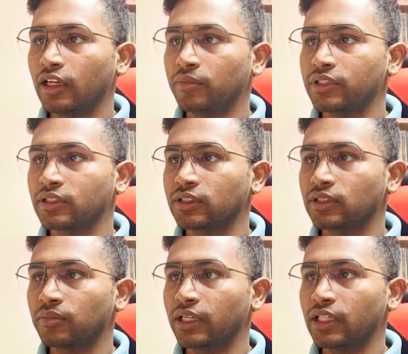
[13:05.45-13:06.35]
commission,
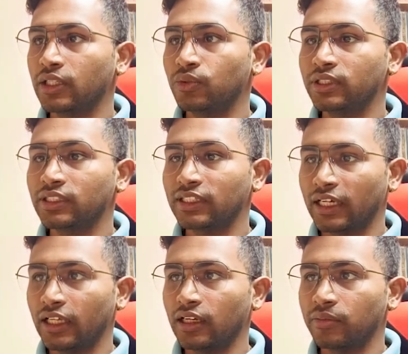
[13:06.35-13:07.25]
somebody who is
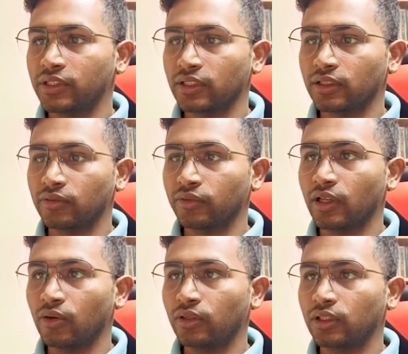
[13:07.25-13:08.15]
getting commission
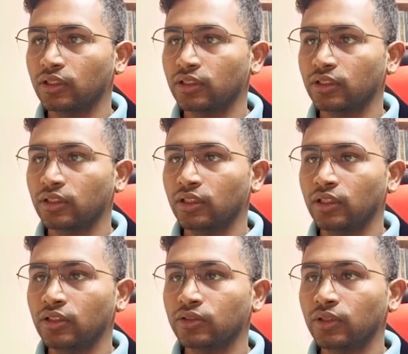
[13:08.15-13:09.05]
without.
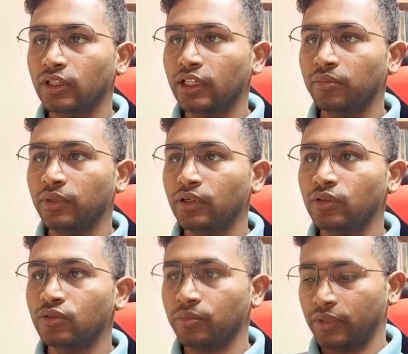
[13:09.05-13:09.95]
So let me
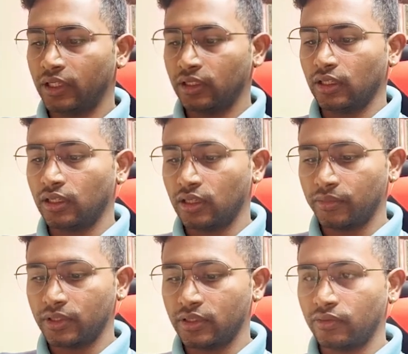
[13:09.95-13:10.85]
also print the
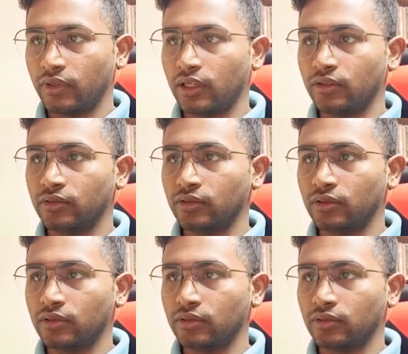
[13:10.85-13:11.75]
commission values
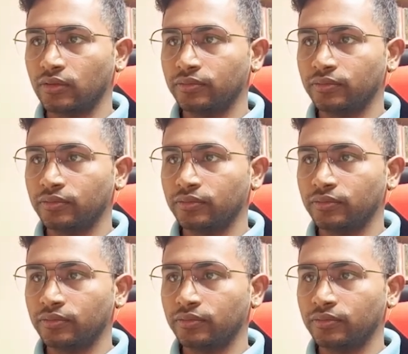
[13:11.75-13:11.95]
also.